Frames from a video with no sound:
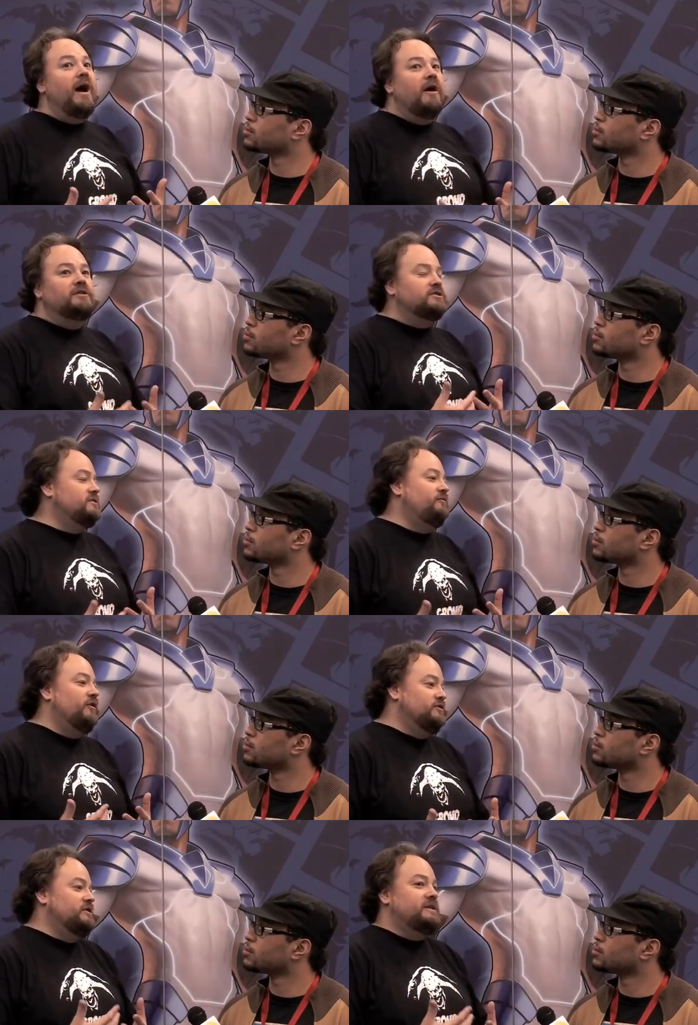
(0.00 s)
Speaker 1: "Wow, this
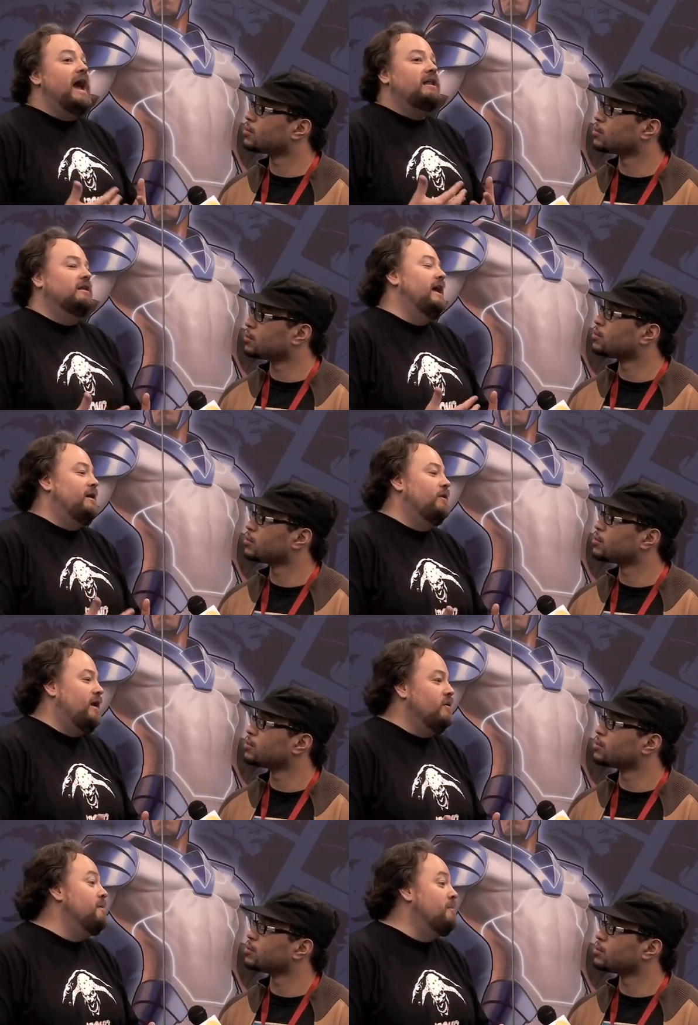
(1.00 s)
feels exactly like what
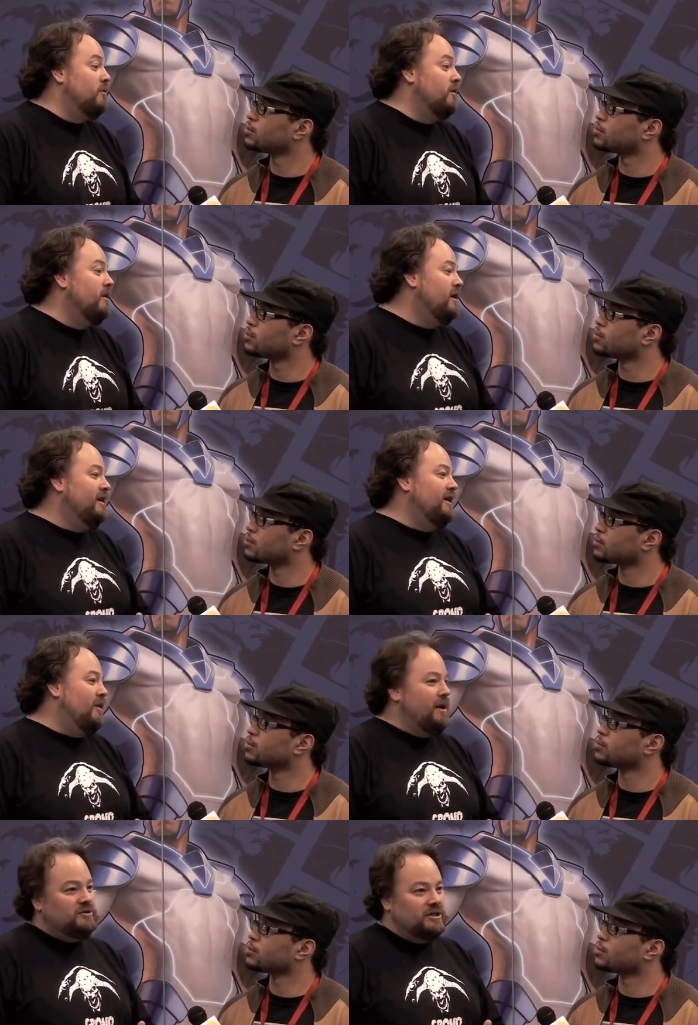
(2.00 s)
I remember." You
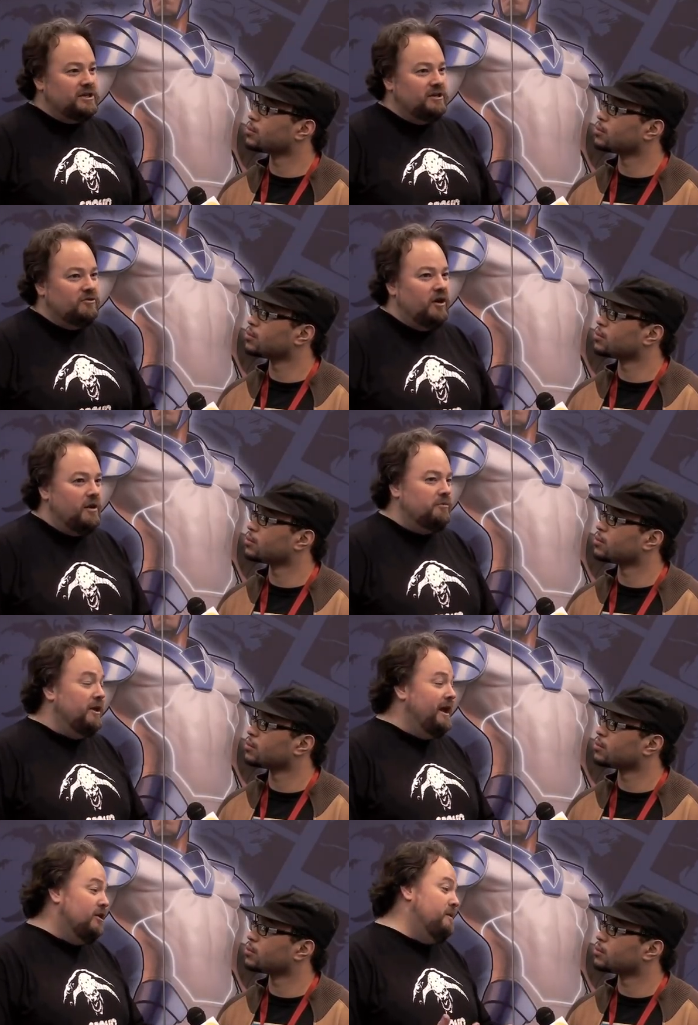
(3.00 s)
know, when I was a kid growing up and
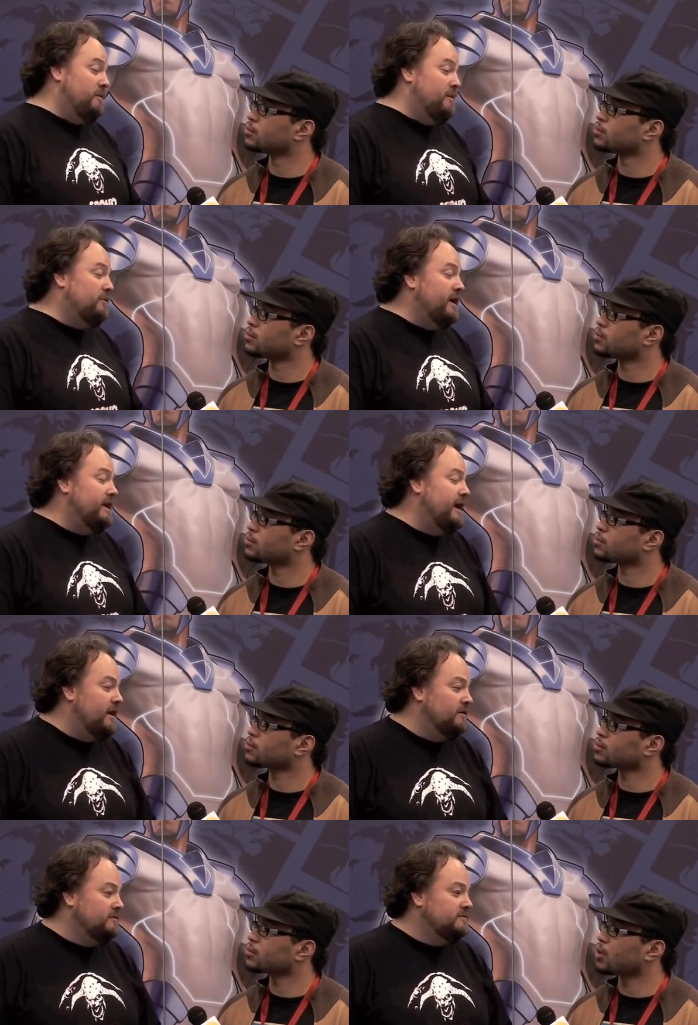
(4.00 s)
playing it, or people that play it
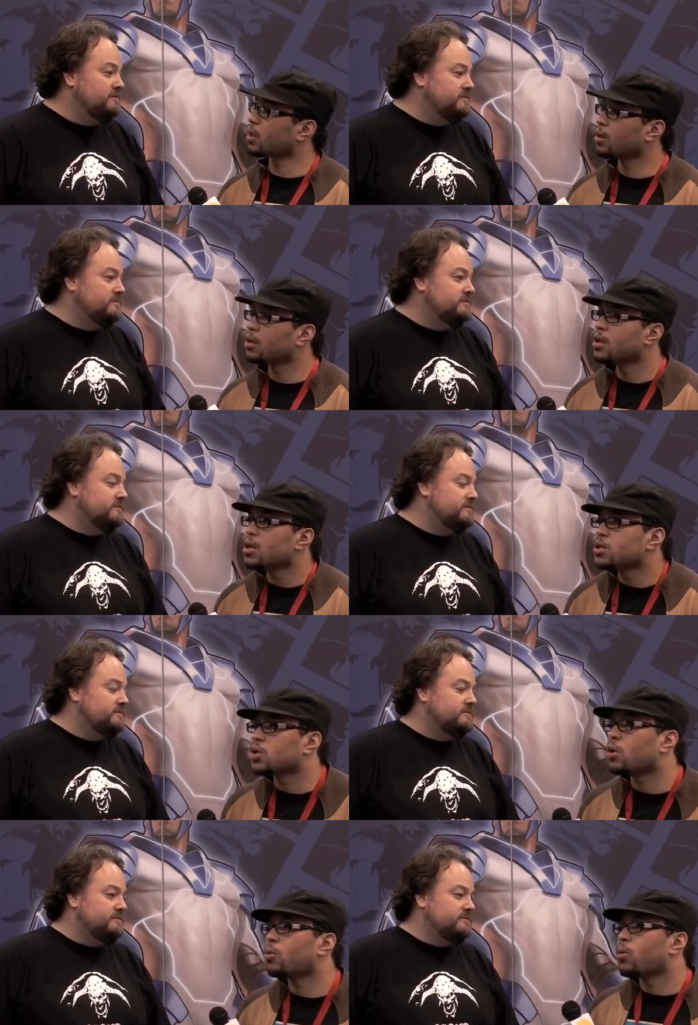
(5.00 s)
now.
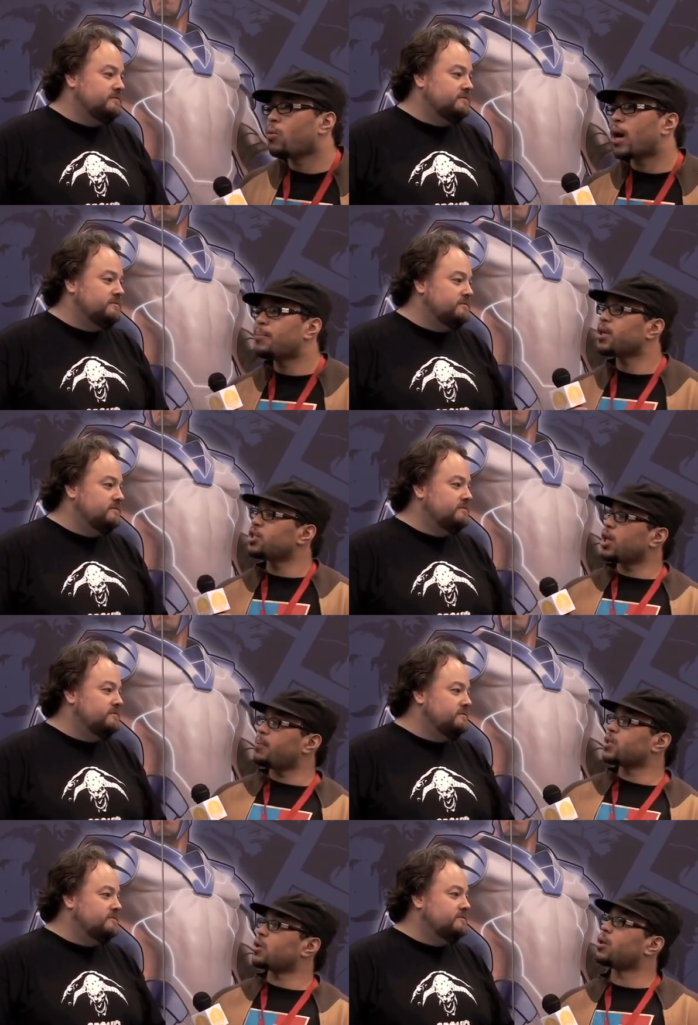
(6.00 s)
Speaker 2: So why play
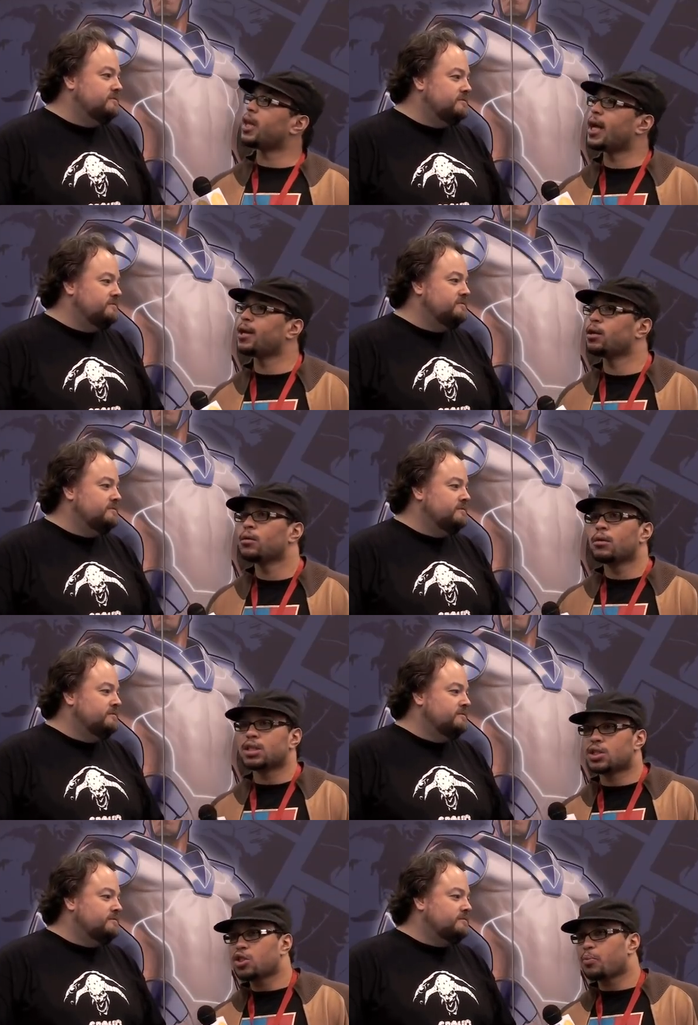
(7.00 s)
Champions Online?
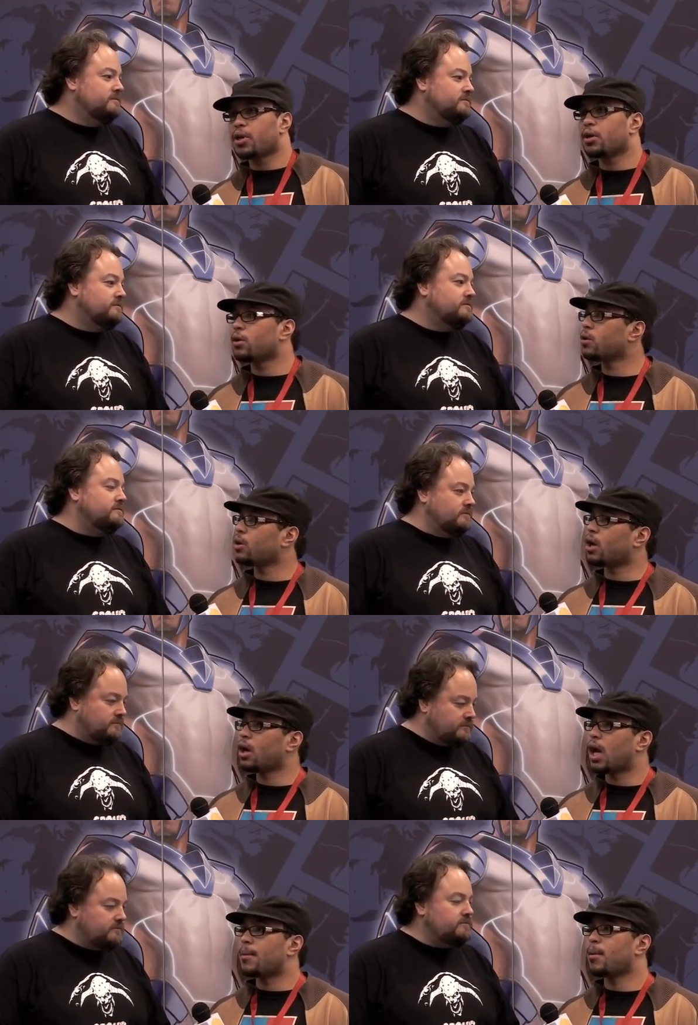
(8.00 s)
It's a superhero
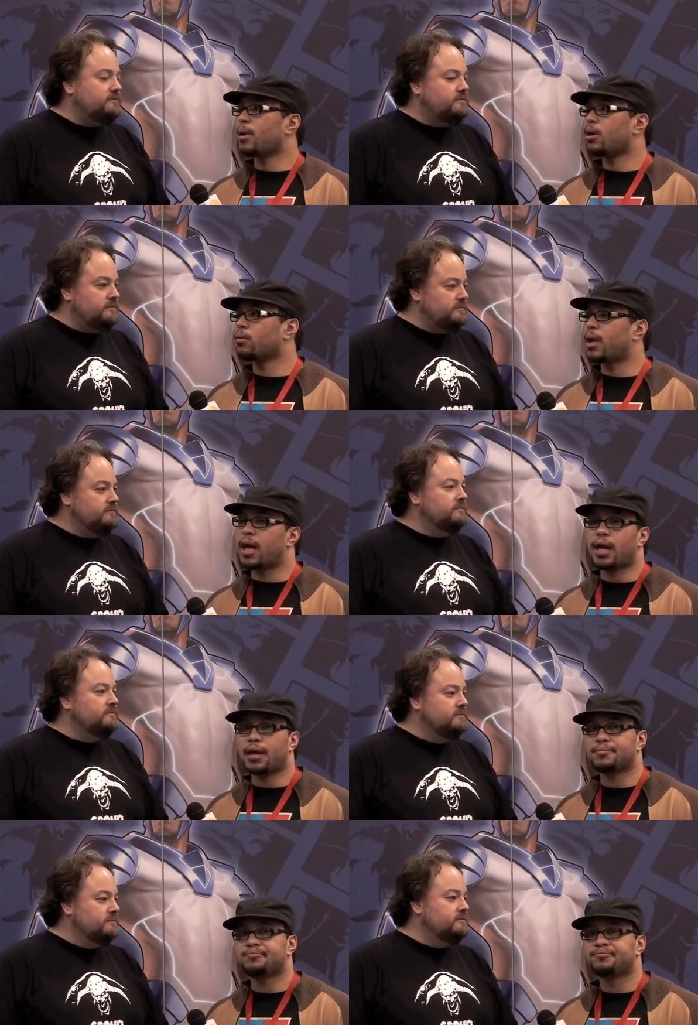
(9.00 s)
MMO,
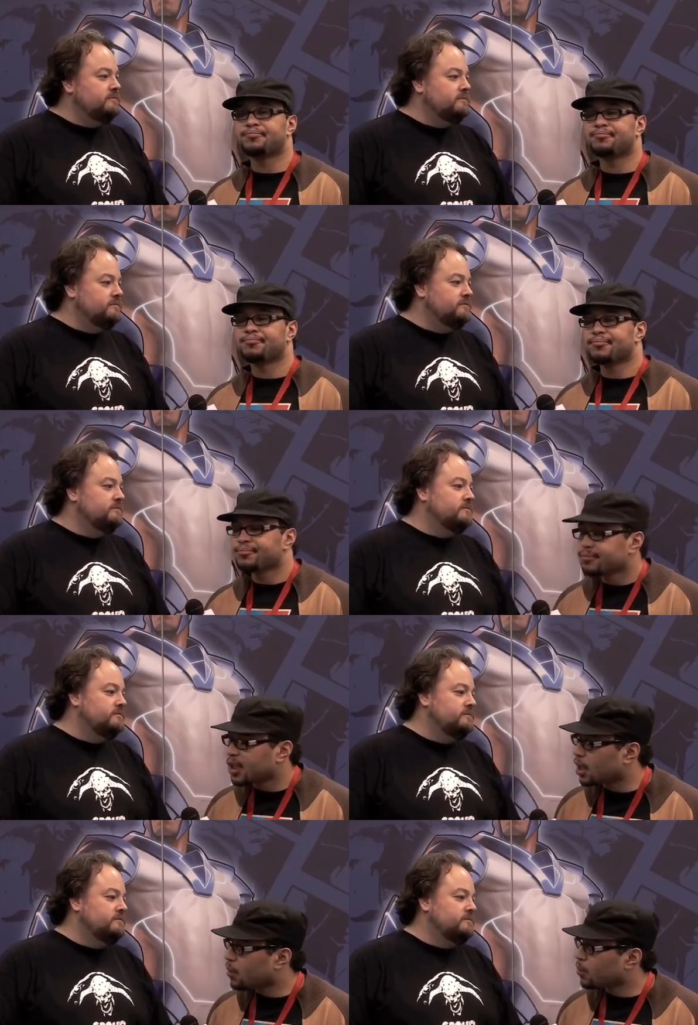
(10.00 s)
and
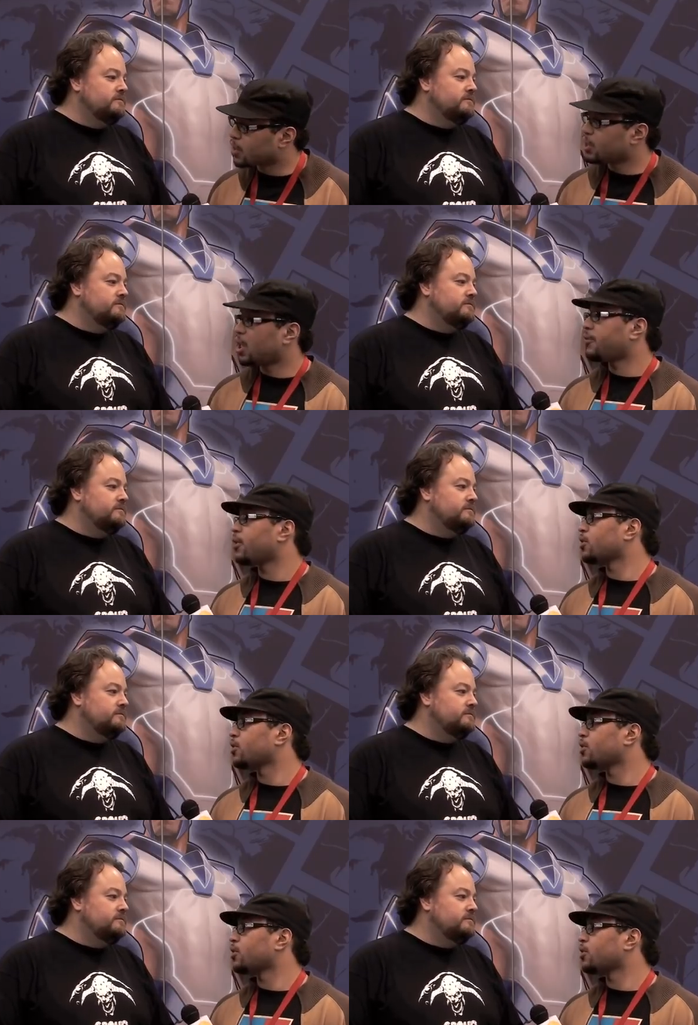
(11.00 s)
you know, there's City of